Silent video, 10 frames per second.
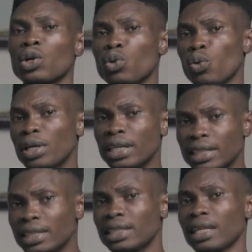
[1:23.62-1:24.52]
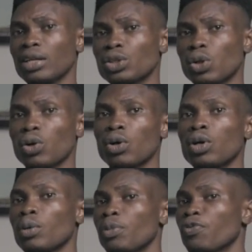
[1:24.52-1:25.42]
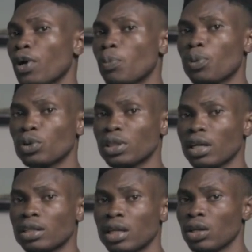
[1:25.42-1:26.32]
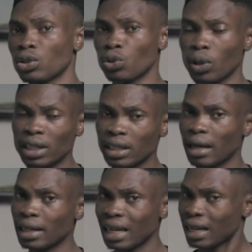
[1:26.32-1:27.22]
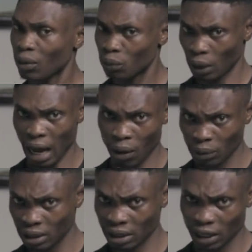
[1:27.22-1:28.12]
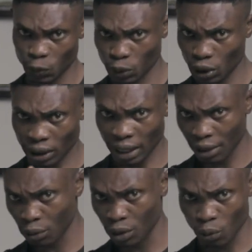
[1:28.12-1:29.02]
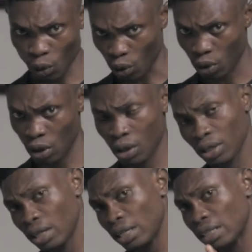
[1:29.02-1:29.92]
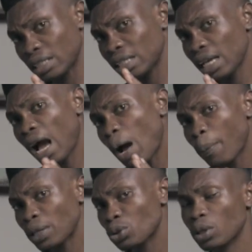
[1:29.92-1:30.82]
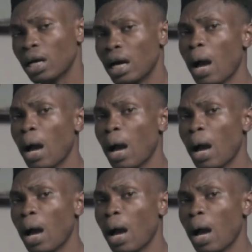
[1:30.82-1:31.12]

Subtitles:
to hit the sensor before it process. So anytime now how this exposure triangle dey work. Then you see aperture now.